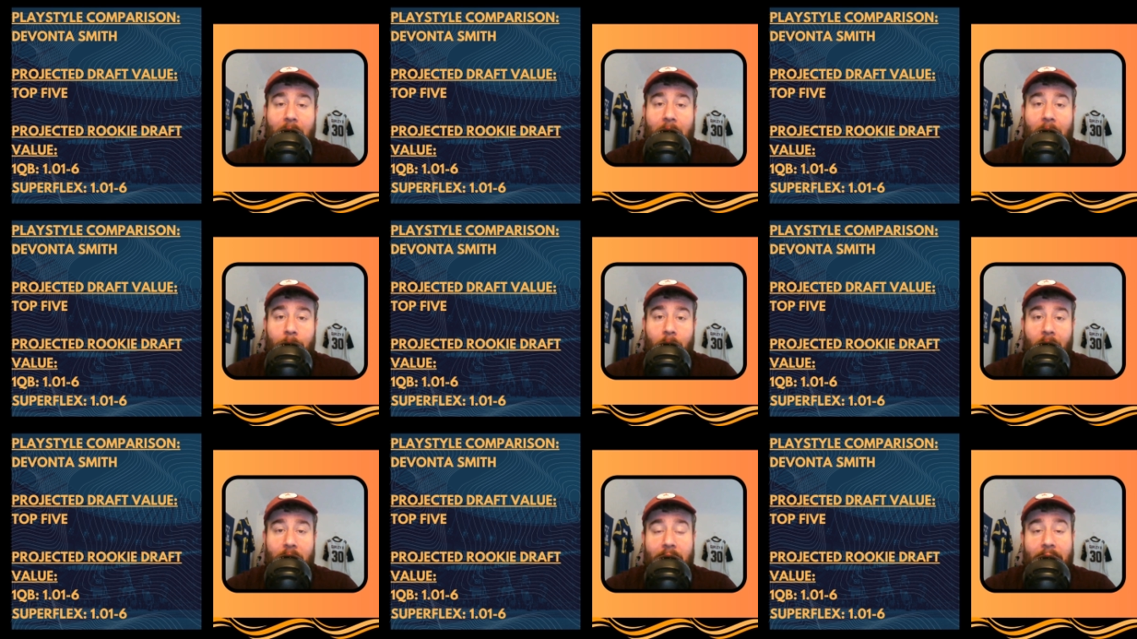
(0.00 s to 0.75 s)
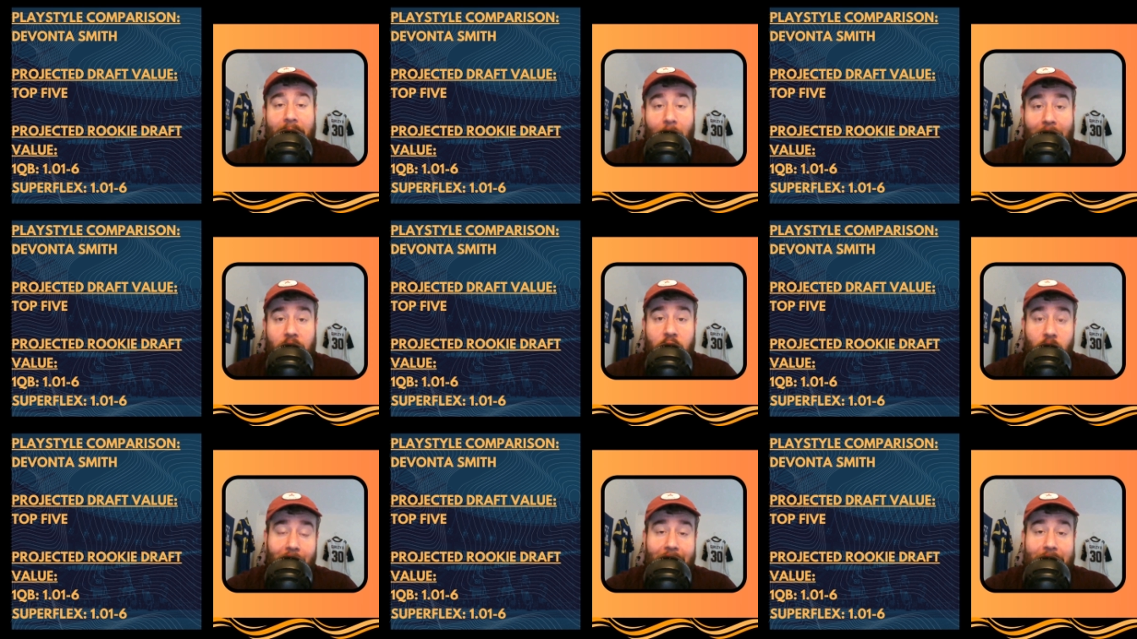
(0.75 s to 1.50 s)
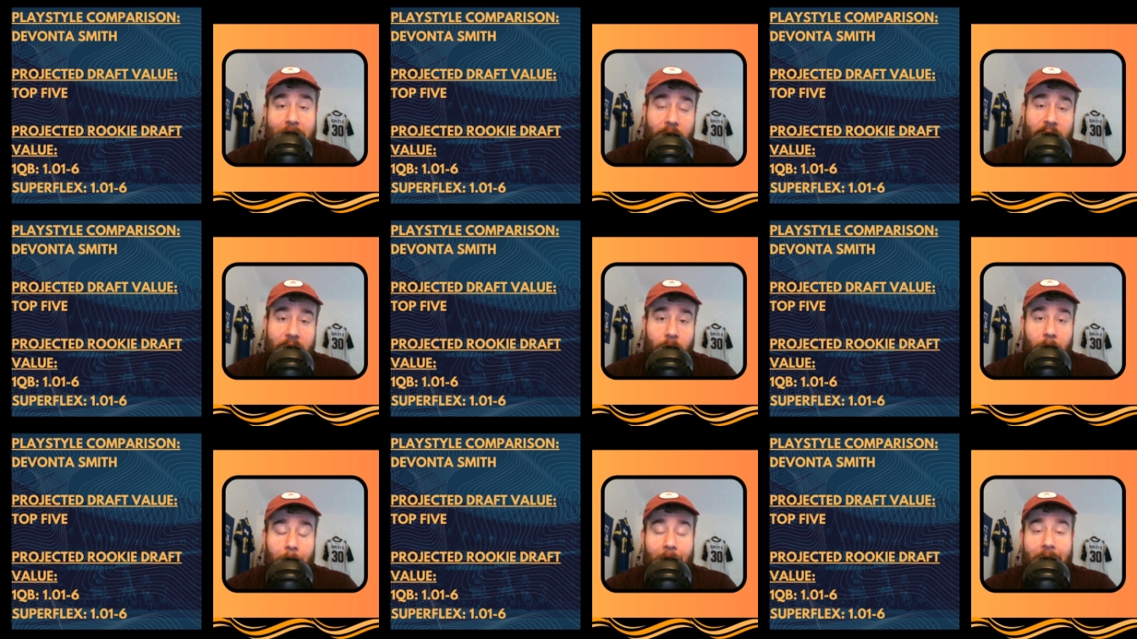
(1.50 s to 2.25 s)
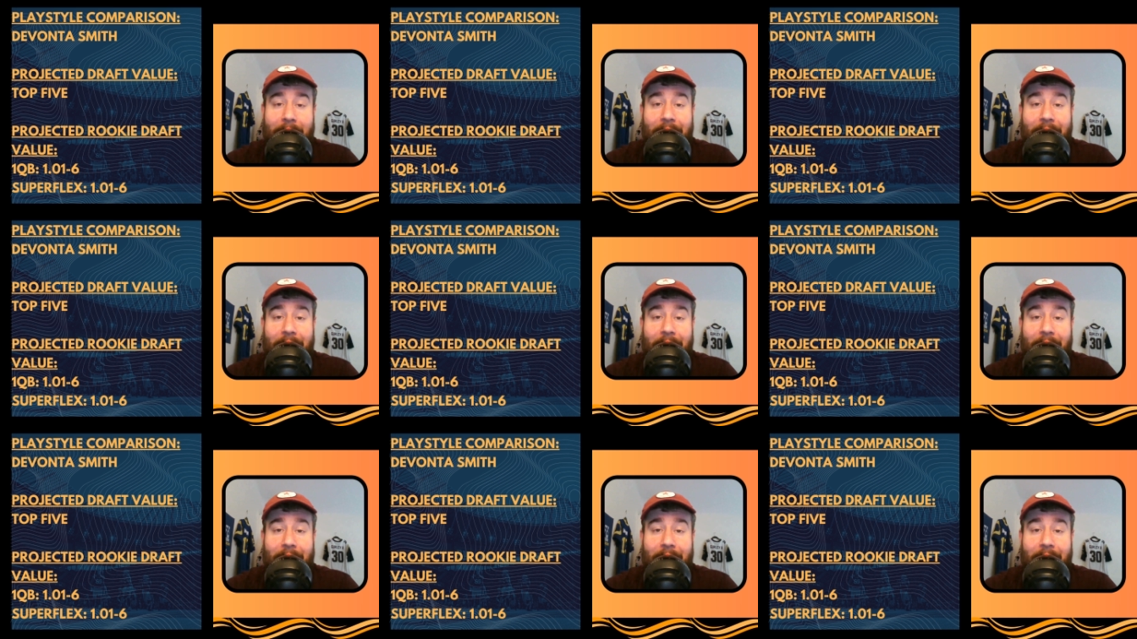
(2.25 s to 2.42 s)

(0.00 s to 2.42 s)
I think they're actually relatively similar players.